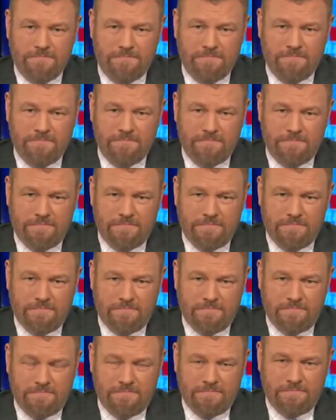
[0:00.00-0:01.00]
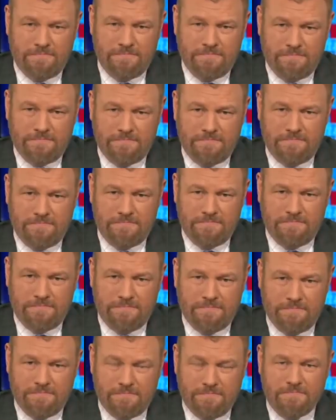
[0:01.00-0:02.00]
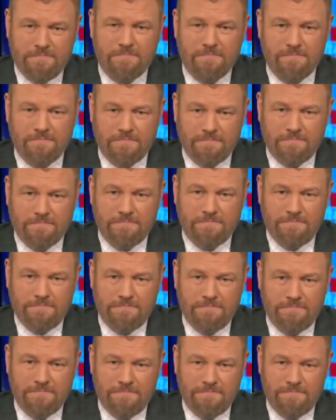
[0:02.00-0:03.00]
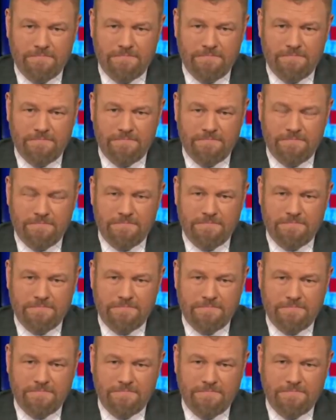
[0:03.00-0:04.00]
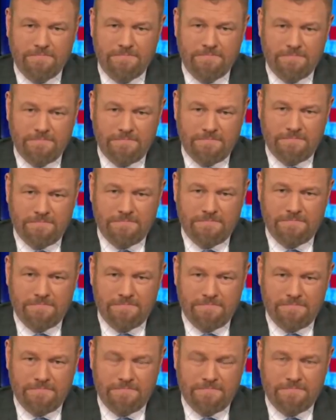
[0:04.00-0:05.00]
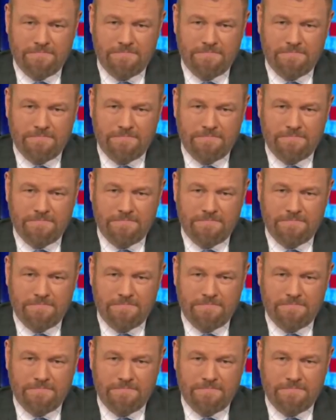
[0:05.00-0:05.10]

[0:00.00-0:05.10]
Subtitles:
This person isn't speaking.